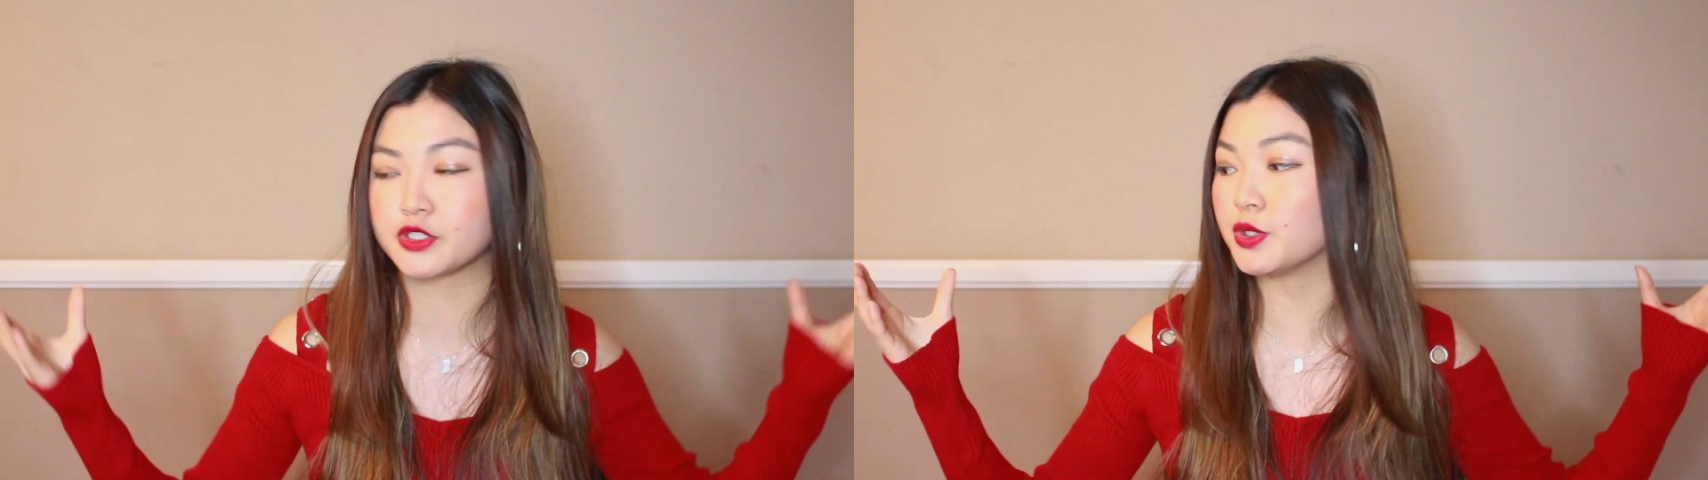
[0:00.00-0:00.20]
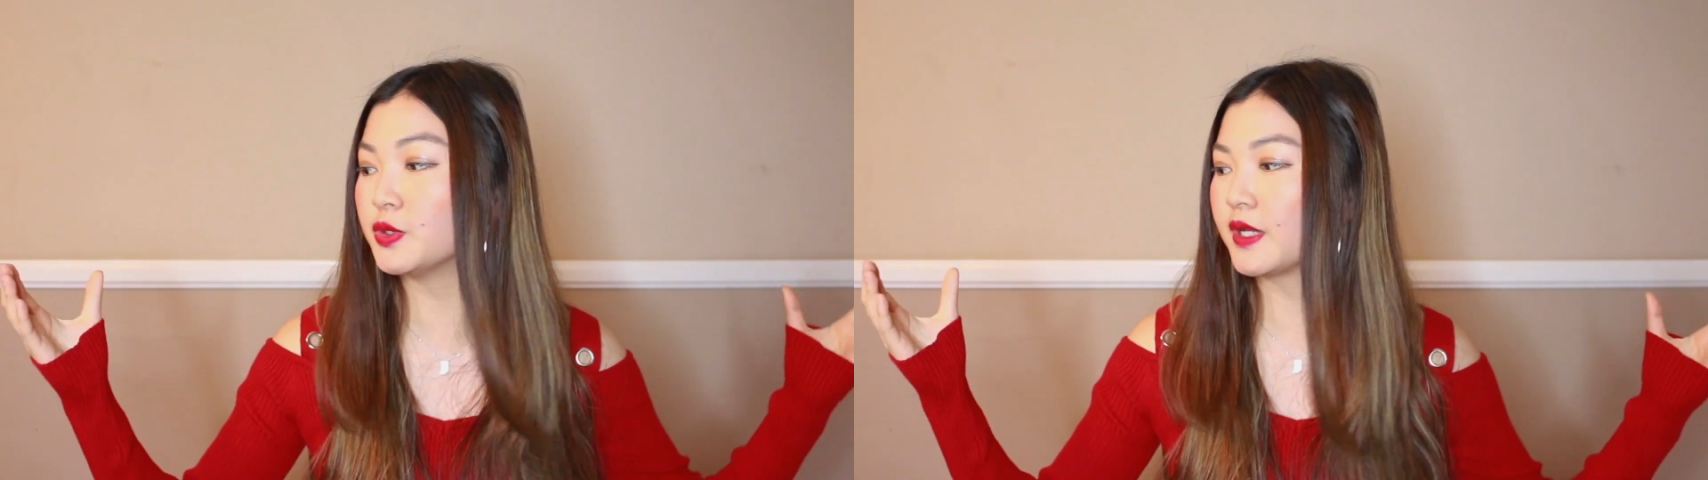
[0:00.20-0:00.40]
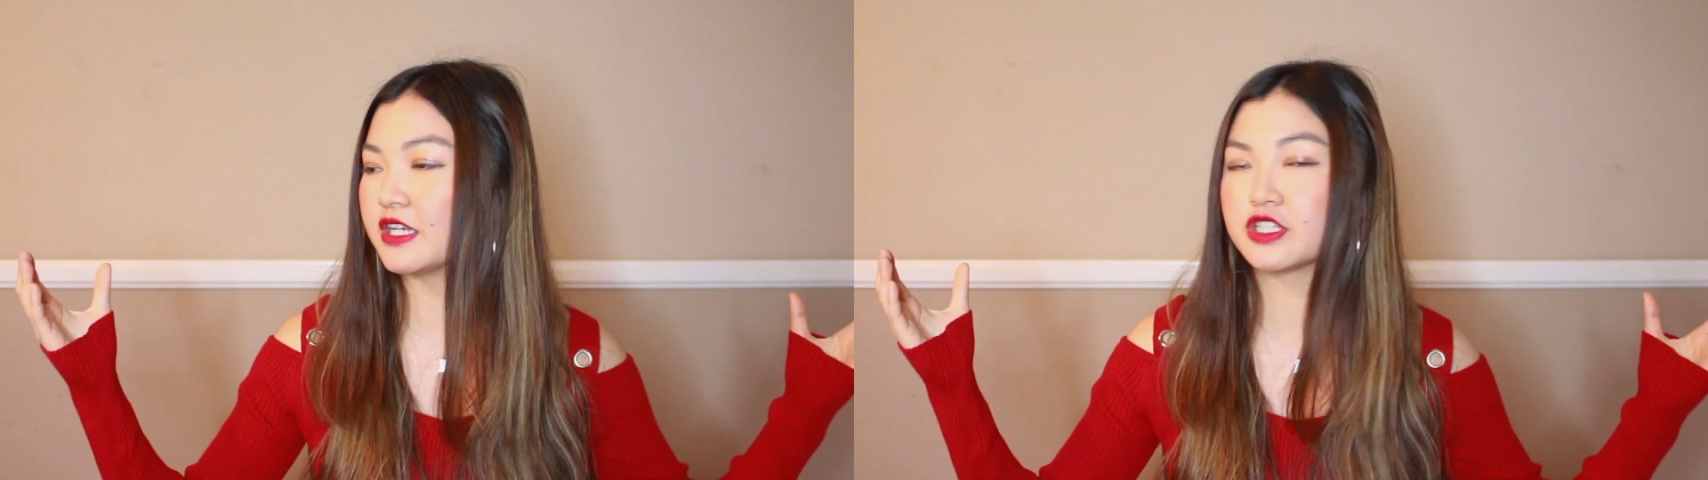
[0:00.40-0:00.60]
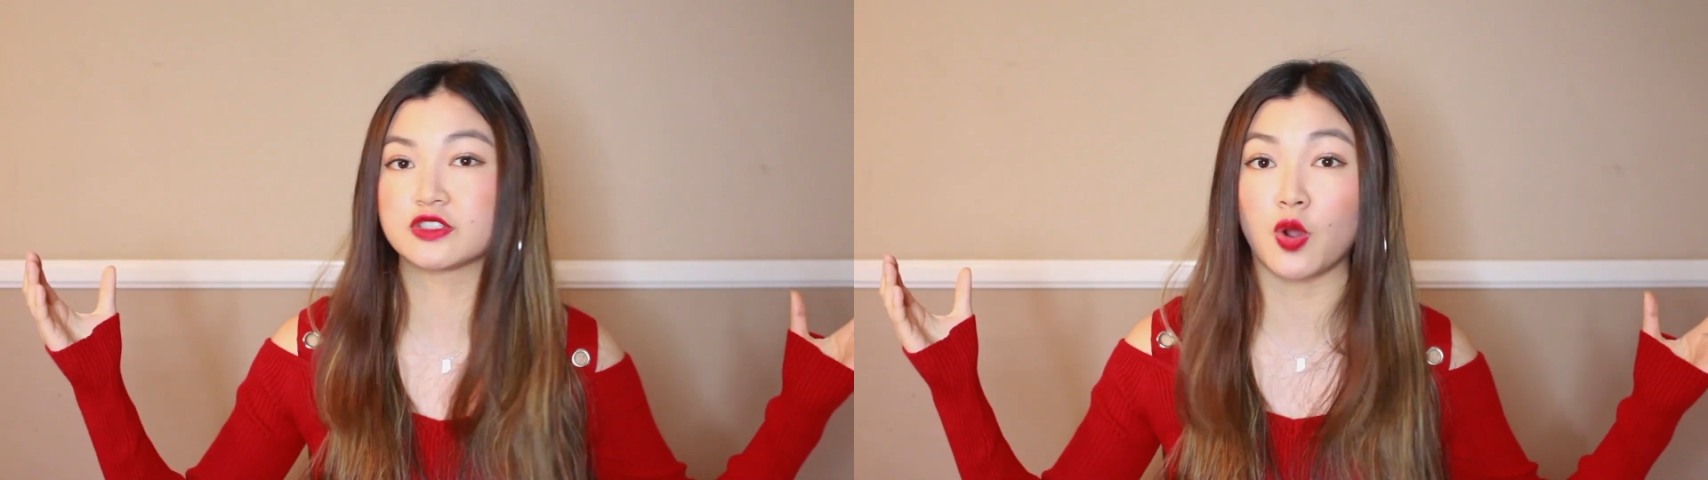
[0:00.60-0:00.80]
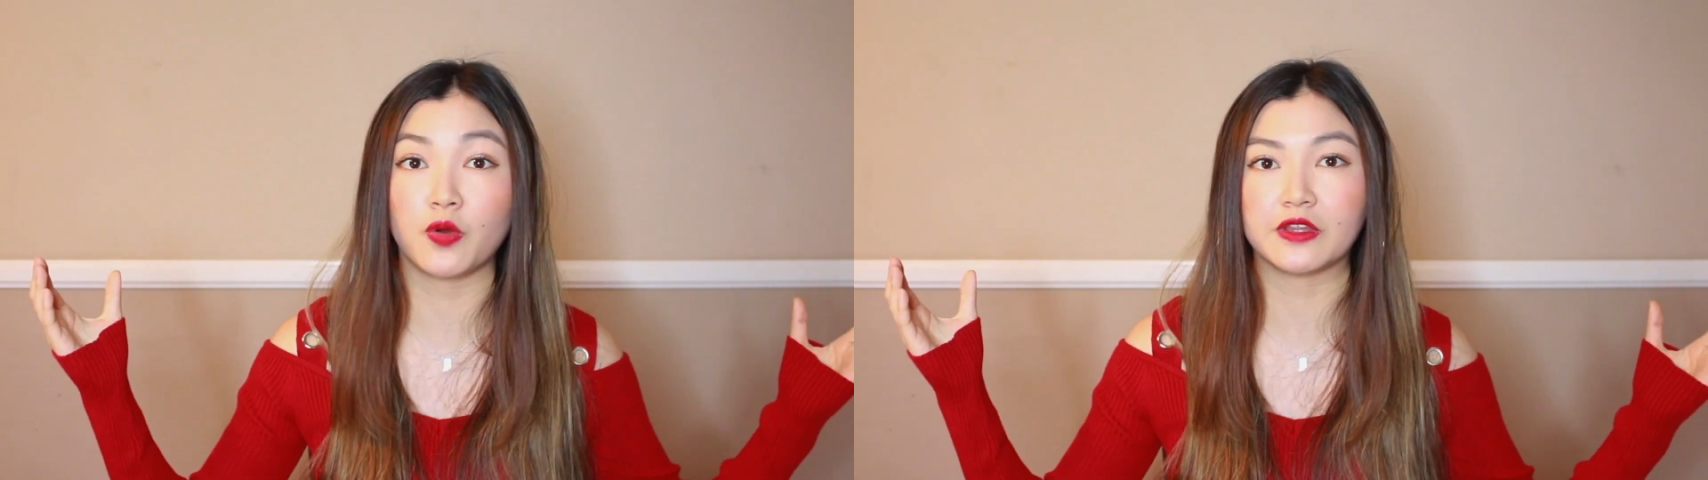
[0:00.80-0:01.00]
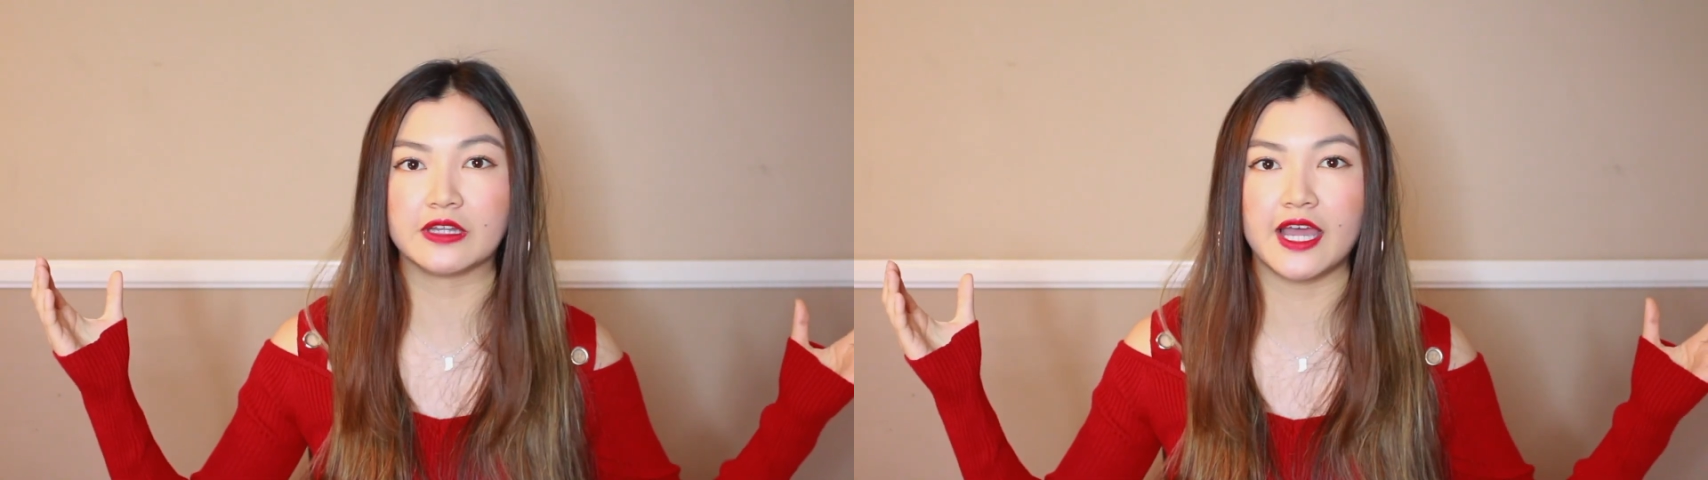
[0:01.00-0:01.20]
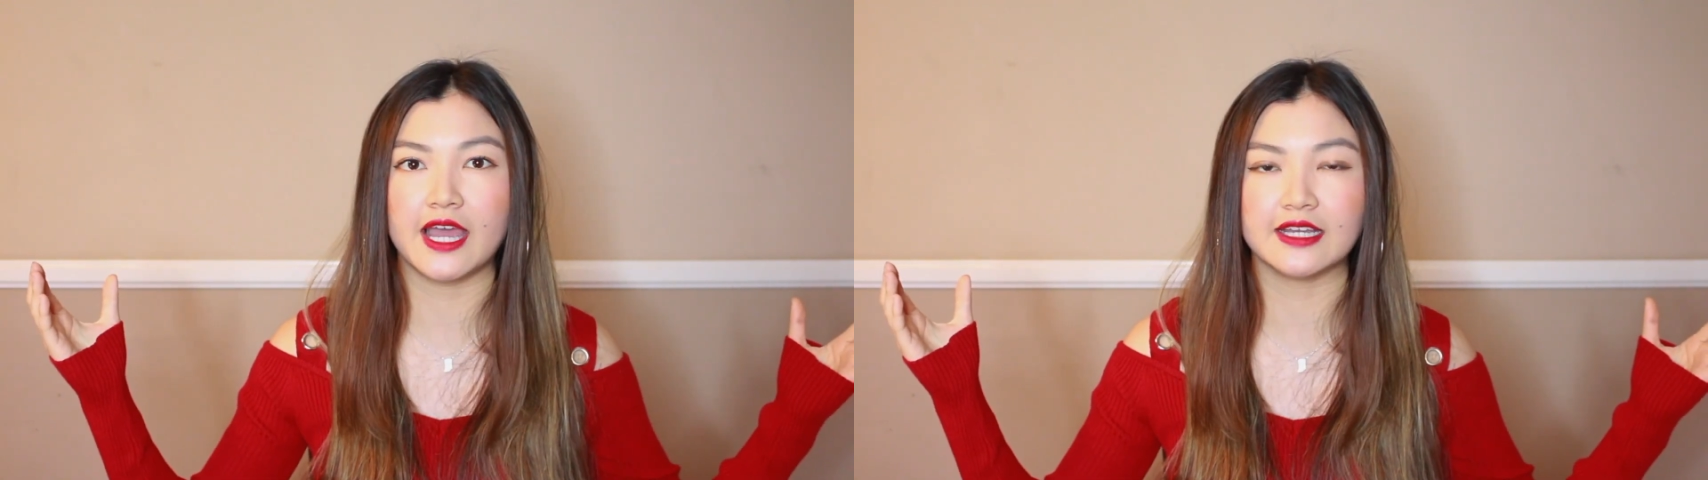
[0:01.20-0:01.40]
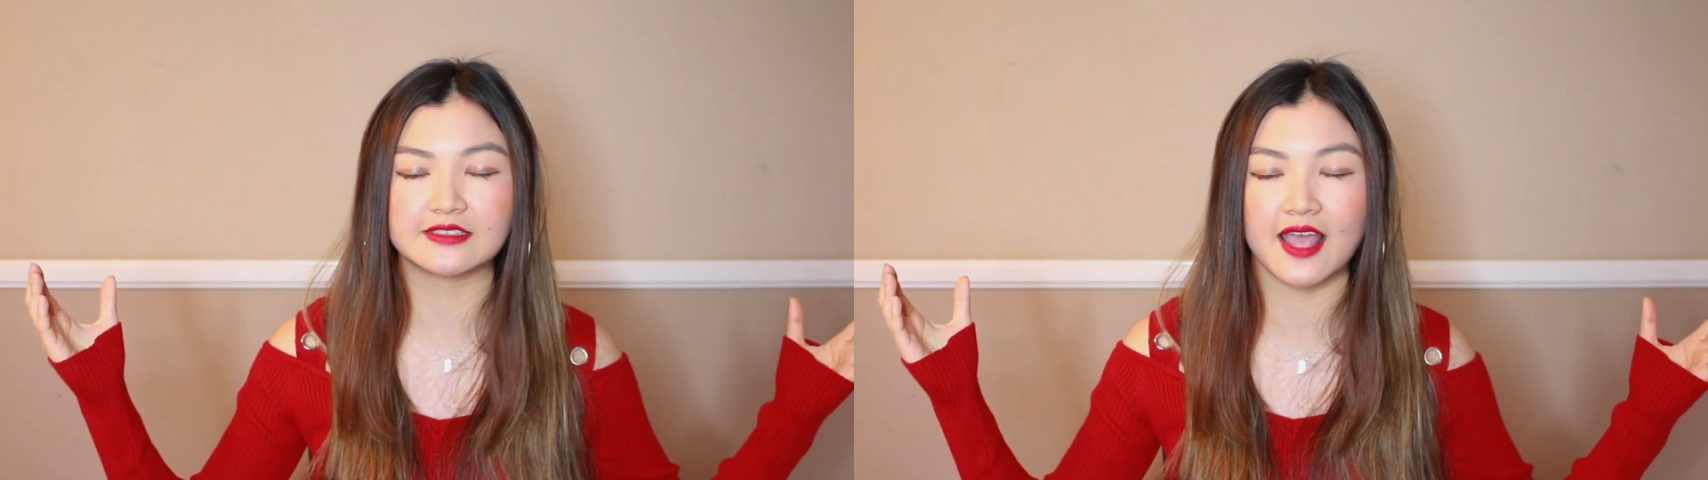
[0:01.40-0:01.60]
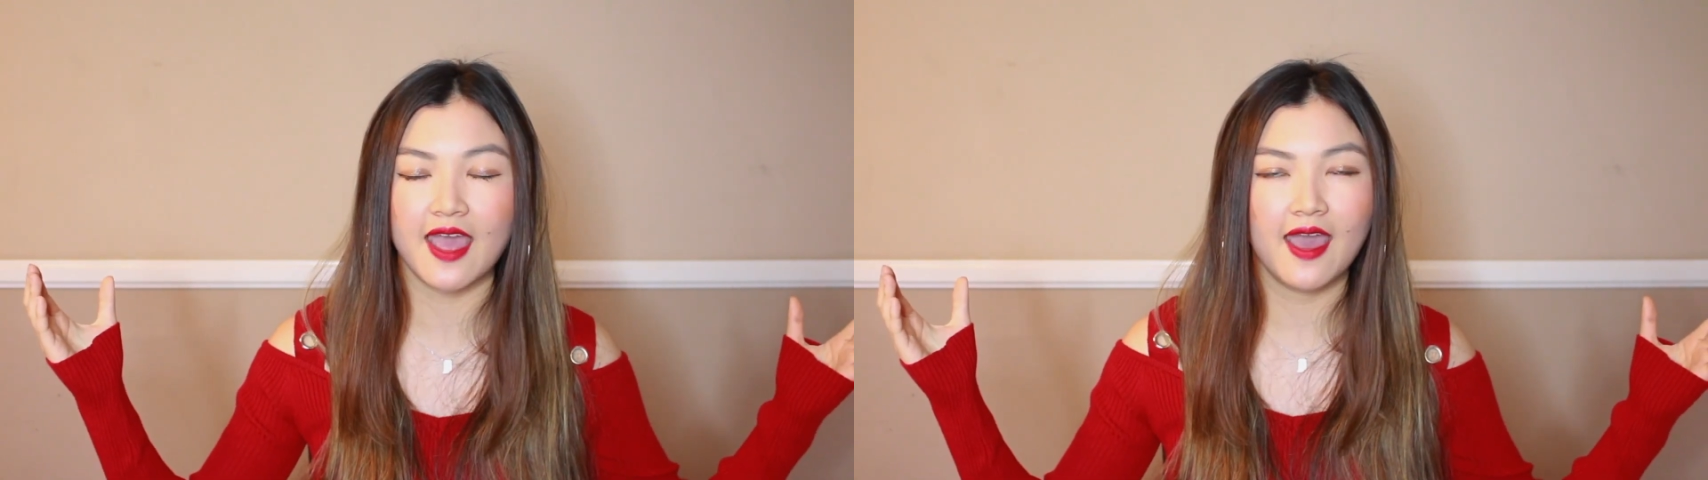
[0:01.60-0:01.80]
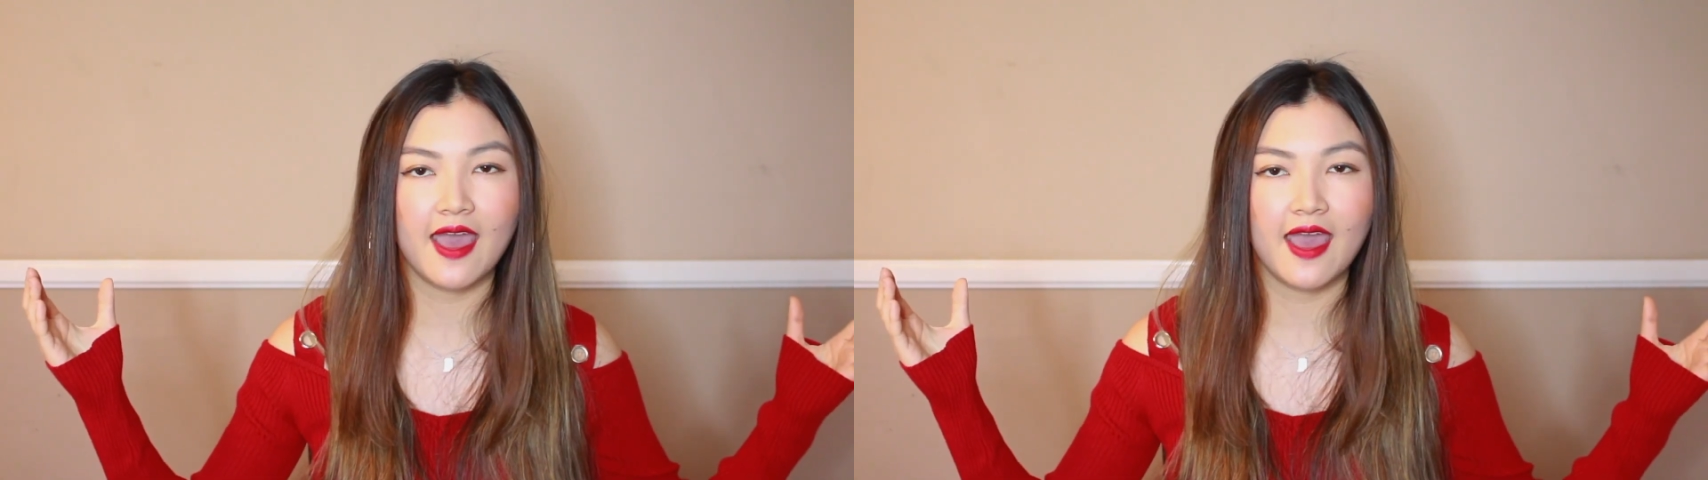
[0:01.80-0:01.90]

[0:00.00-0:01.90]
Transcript: 2 can just hold the legs